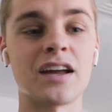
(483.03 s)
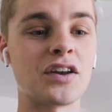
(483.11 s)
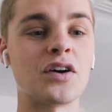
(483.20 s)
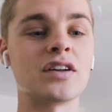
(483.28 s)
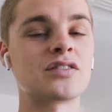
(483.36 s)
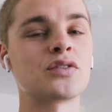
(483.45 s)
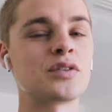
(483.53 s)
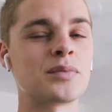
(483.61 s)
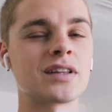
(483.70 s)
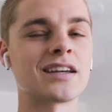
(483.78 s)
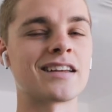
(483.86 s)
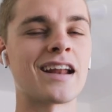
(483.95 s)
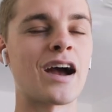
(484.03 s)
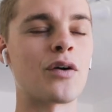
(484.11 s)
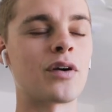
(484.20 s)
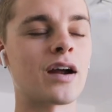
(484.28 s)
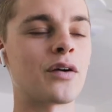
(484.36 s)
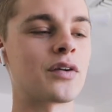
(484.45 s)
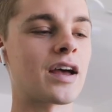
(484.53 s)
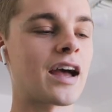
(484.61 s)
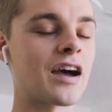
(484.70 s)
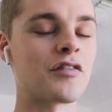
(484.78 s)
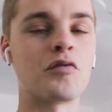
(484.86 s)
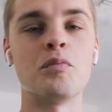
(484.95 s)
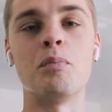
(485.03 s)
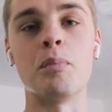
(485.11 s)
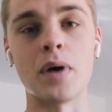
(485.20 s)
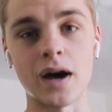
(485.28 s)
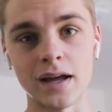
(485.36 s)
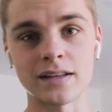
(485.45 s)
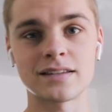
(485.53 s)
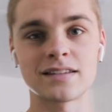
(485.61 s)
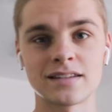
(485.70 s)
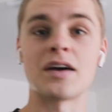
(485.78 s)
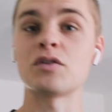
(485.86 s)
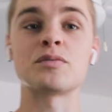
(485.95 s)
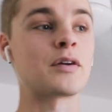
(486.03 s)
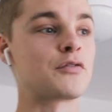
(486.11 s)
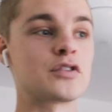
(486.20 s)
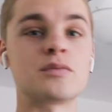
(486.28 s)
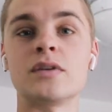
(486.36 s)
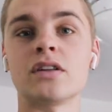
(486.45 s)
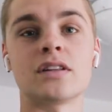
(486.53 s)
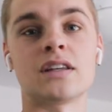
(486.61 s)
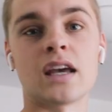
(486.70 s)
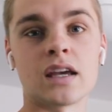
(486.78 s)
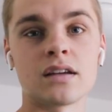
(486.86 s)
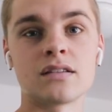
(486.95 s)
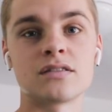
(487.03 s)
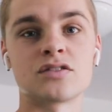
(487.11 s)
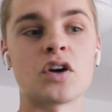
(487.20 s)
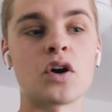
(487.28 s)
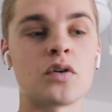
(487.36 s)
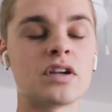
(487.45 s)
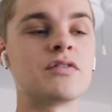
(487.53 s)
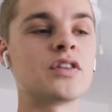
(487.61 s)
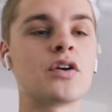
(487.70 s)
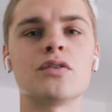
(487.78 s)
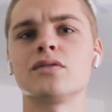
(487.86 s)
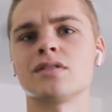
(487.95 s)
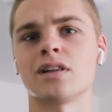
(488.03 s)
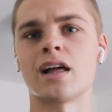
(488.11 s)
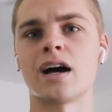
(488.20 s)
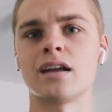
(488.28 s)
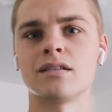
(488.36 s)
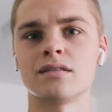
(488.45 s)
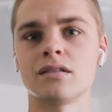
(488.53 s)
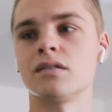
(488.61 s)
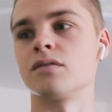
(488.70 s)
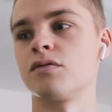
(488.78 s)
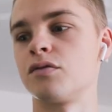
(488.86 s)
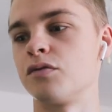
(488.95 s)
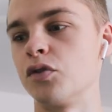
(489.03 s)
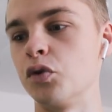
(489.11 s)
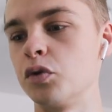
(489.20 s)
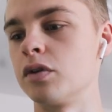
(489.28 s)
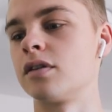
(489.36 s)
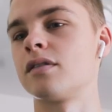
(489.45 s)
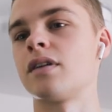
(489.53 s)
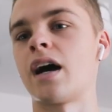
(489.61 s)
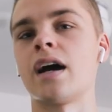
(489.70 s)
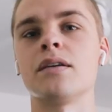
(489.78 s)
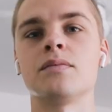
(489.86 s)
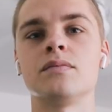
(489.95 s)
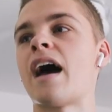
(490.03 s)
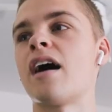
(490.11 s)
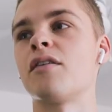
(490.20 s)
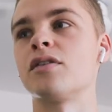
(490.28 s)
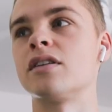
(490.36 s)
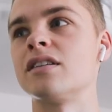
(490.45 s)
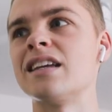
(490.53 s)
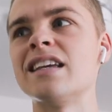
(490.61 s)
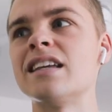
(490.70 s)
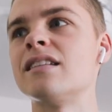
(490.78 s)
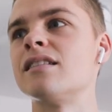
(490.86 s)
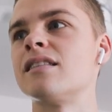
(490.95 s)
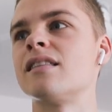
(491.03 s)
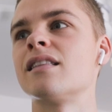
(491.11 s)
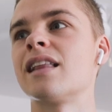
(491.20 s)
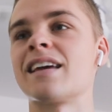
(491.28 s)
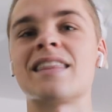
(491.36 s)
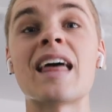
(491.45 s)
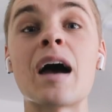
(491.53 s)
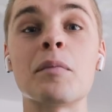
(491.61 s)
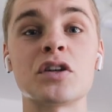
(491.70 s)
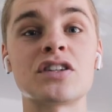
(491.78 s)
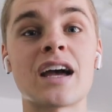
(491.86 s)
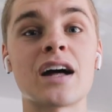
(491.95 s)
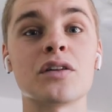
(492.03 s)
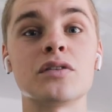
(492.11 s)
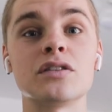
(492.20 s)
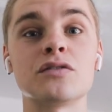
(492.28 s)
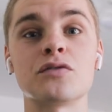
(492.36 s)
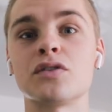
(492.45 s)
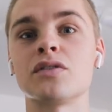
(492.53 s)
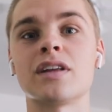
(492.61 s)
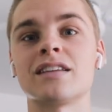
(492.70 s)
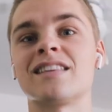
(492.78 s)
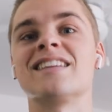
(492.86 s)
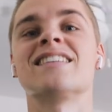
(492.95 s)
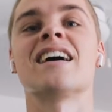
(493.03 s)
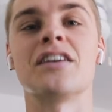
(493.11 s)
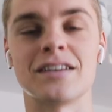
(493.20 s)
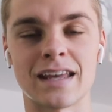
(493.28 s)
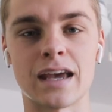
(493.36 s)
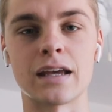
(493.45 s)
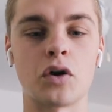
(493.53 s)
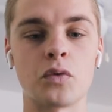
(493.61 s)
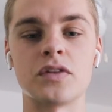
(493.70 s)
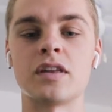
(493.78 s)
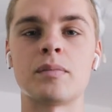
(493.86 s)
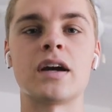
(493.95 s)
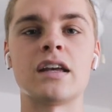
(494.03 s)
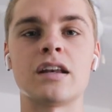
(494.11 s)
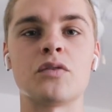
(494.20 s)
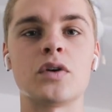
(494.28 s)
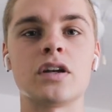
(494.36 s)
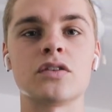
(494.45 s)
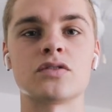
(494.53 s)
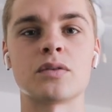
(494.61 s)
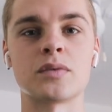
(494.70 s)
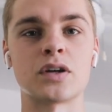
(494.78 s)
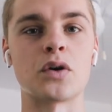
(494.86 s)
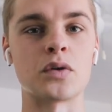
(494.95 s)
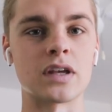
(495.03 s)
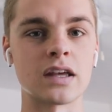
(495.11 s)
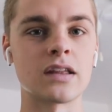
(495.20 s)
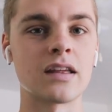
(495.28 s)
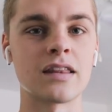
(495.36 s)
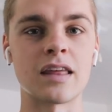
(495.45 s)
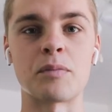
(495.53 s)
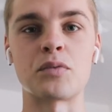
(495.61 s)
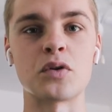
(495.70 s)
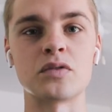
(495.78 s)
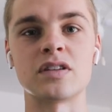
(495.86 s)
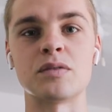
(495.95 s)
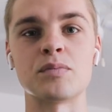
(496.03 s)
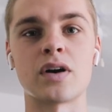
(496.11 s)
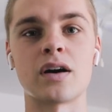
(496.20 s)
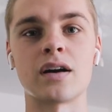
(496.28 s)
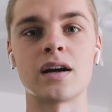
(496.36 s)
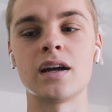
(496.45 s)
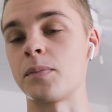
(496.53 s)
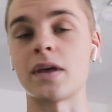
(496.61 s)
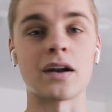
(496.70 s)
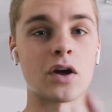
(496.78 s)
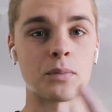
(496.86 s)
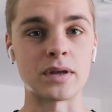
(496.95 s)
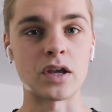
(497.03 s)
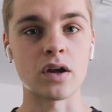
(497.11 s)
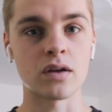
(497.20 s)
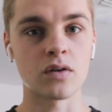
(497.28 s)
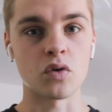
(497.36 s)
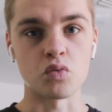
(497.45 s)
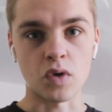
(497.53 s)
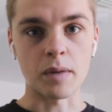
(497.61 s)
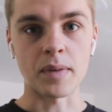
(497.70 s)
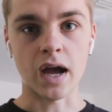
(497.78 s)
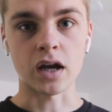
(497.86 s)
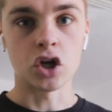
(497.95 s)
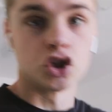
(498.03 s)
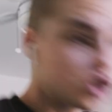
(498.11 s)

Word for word: I know it's only been like an hour, hour and a half, but that was my first meal of the day. So even though it was a lot of food, I haven't eaten like that much calories for like the entire day or within my eating window. So I'm gonna go get that protein bar and I'll be right back.